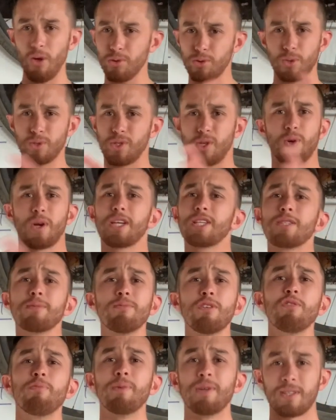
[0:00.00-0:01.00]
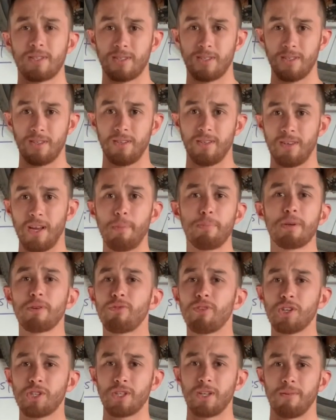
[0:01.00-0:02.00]
sorts of crazy movements, not be
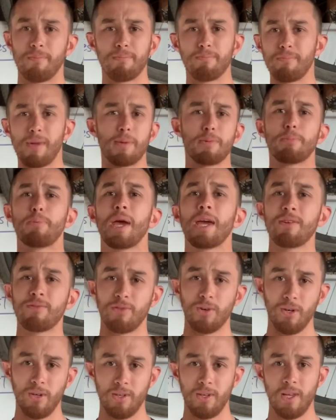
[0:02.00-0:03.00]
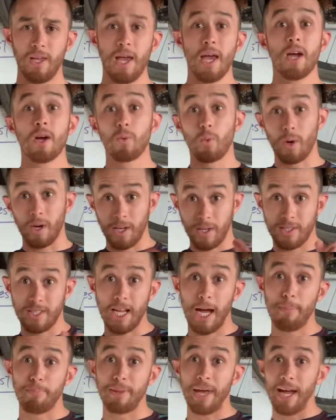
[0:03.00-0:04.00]
efficient, and maybe painful. We're going to
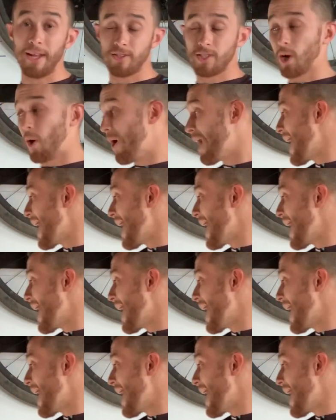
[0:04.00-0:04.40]
stop that. So